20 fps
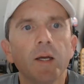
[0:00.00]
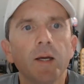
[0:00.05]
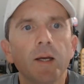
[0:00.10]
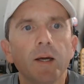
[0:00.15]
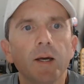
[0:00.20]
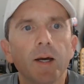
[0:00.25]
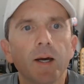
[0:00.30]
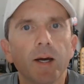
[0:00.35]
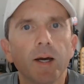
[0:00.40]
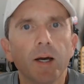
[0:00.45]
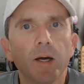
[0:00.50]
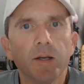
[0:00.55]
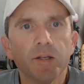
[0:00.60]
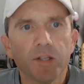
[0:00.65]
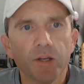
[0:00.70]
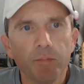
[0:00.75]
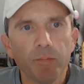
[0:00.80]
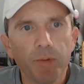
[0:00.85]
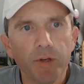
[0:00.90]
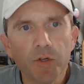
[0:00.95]
As
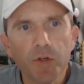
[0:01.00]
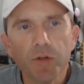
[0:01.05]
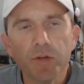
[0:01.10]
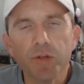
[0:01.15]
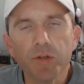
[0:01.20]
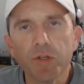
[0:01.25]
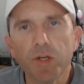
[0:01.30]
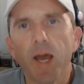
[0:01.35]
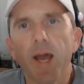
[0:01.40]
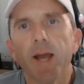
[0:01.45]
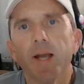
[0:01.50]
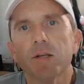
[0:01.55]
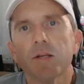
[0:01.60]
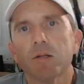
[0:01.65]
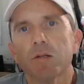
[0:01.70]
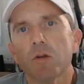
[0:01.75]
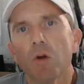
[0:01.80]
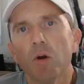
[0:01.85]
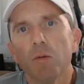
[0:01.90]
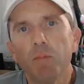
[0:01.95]
I mentioned, Zach's
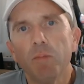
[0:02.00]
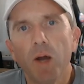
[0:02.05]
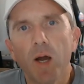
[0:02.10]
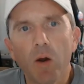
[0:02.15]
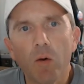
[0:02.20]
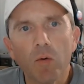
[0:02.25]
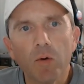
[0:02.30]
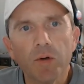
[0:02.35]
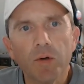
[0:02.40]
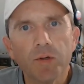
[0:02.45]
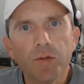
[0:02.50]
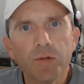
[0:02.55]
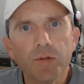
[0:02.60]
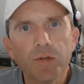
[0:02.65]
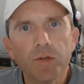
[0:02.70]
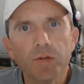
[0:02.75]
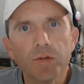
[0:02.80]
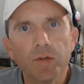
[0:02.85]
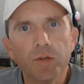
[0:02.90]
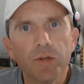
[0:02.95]
star power is
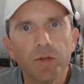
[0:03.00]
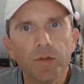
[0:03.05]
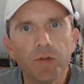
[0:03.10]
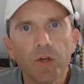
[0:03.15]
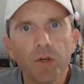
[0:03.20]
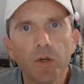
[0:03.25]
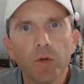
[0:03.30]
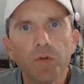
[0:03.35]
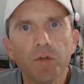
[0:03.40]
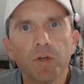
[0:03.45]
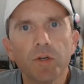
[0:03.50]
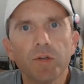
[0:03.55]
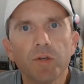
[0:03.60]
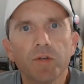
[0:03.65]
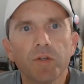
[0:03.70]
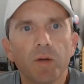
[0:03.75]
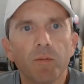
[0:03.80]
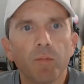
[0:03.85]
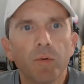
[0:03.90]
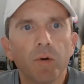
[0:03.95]
huge in
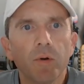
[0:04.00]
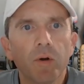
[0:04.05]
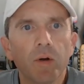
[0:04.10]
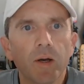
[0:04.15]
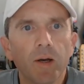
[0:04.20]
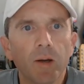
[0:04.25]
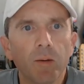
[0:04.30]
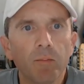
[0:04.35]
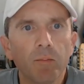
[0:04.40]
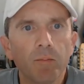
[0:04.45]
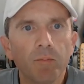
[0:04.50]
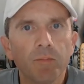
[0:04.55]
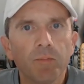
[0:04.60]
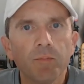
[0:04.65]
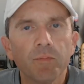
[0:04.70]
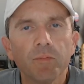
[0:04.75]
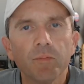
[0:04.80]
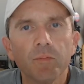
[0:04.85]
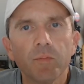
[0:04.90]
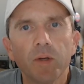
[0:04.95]
December.
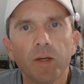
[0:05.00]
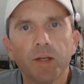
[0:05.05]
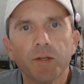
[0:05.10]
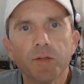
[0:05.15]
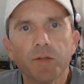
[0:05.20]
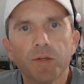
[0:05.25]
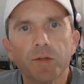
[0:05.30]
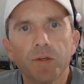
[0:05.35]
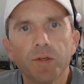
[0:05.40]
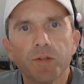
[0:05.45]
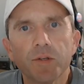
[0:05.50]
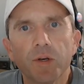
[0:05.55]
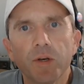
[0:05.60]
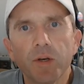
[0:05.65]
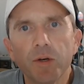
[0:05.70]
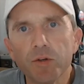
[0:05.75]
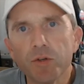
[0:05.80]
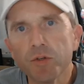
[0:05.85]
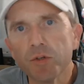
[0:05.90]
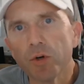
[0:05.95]
It's a
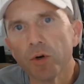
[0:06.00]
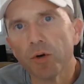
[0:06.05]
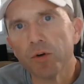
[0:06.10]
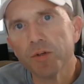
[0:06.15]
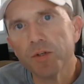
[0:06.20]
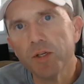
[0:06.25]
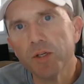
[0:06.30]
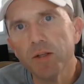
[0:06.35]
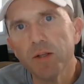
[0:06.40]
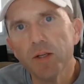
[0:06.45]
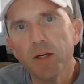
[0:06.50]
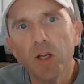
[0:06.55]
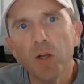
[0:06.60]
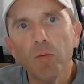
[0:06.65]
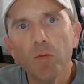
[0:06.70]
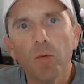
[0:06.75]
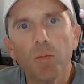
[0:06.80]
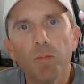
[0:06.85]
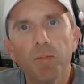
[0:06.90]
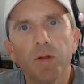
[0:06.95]
near certainty that he
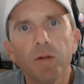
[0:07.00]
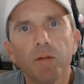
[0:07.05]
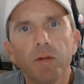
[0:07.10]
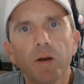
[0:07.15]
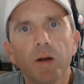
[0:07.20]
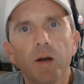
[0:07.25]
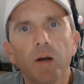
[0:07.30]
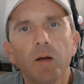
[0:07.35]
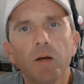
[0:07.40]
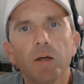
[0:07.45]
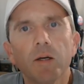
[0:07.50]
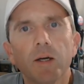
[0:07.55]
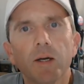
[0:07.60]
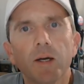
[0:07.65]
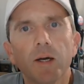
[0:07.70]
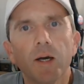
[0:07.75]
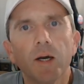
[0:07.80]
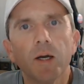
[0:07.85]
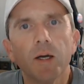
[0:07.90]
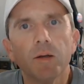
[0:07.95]
will be there
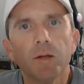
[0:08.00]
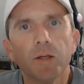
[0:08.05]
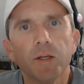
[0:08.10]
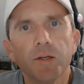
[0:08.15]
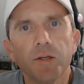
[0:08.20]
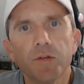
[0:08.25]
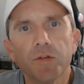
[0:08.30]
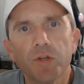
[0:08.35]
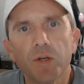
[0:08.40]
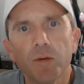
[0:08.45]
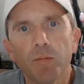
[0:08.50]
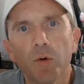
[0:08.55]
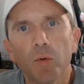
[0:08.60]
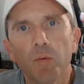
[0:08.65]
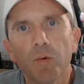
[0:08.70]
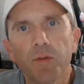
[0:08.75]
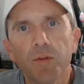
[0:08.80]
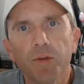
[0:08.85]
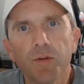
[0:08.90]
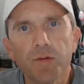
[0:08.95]
in December
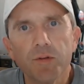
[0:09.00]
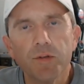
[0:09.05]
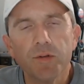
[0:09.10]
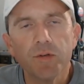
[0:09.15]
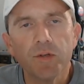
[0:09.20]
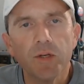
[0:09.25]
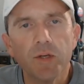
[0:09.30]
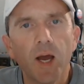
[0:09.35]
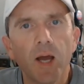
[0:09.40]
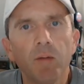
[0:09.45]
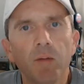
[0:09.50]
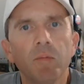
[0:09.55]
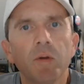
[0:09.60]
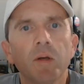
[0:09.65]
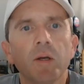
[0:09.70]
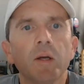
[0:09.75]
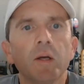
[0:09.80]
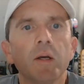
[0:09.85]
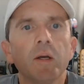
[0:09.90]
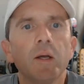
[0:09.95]
with us this time.
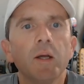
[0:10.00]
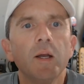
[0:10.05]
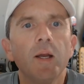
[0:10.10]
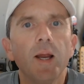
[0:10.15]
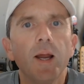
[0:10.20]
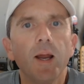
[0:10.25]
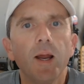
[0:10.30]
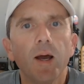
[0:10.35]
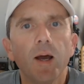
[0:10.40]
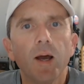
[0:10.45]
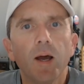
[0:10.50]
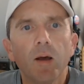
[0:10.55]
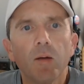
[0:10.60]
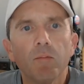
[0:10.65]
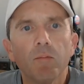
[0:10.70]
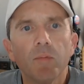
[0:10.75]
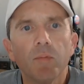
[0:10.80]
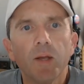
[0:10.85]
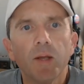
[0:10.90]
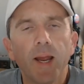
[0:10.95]

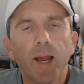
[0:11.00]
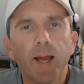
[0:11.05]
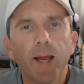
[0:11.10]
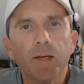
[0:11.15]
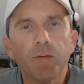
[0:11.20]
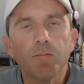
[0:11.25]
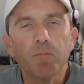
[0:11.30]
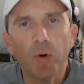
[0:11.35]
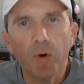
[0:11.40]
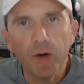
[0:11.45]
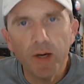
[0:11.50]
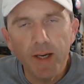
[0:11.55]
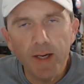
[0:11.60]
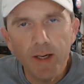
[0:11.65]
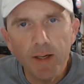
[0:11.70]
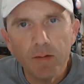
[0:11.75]
And Bernie,